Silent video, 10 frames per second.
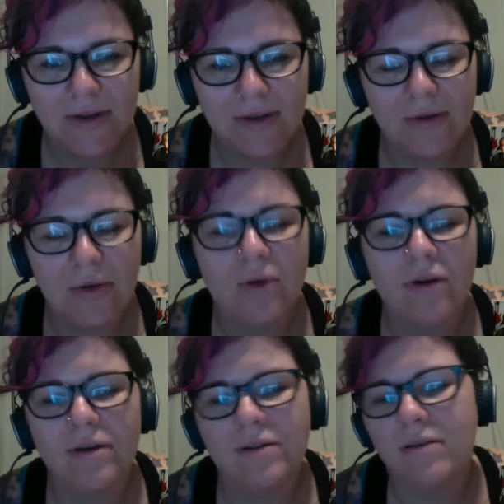
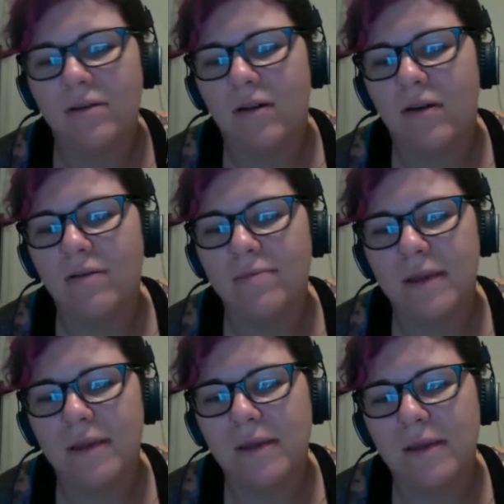Or, you know,
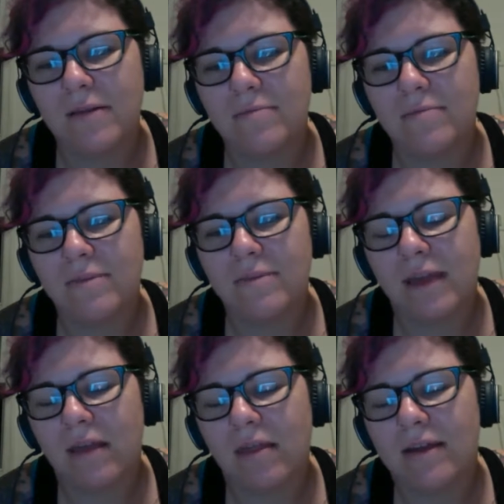maybe
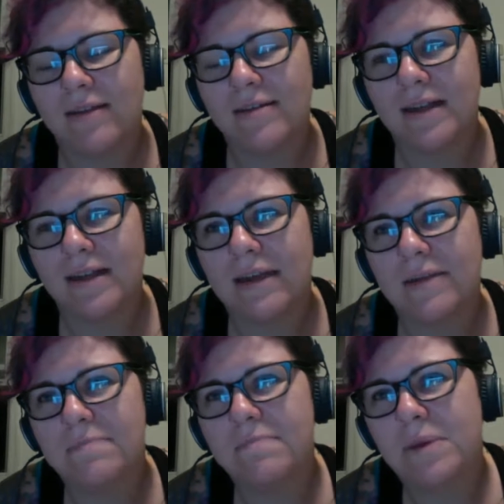saying things like
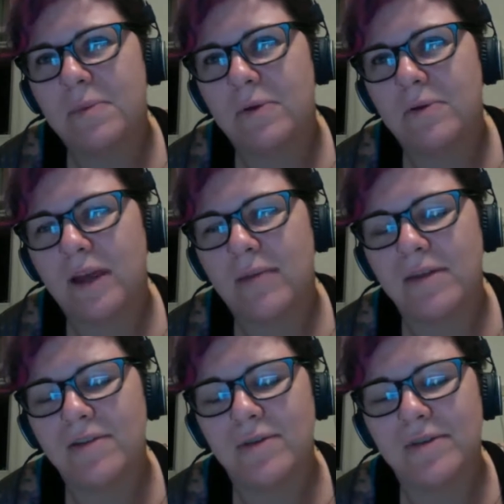people who die by
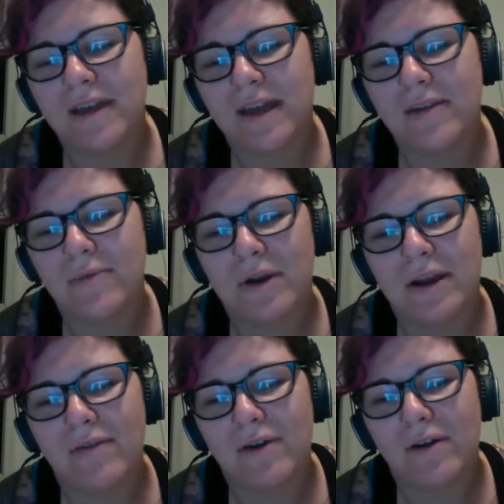suicide were
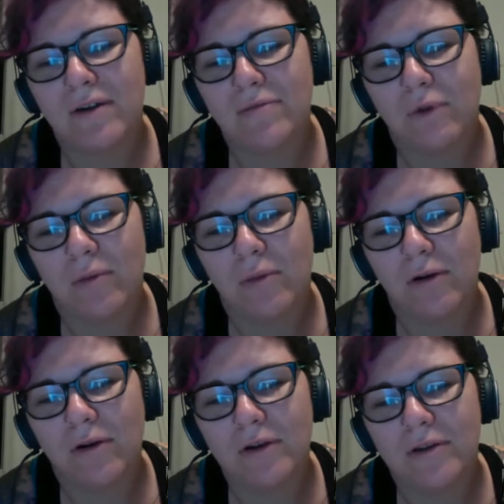never normal,
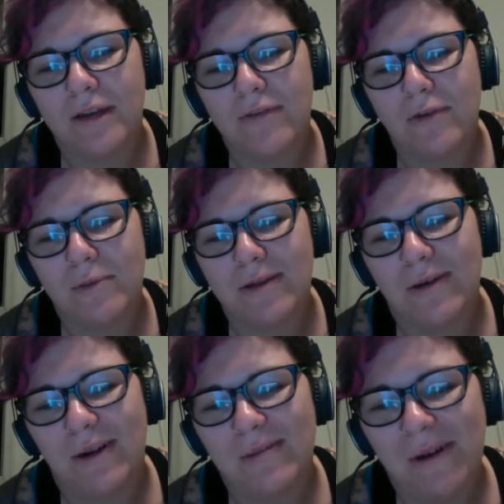could never be
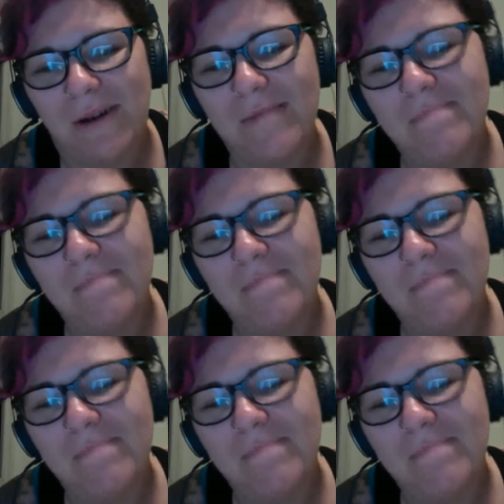normal.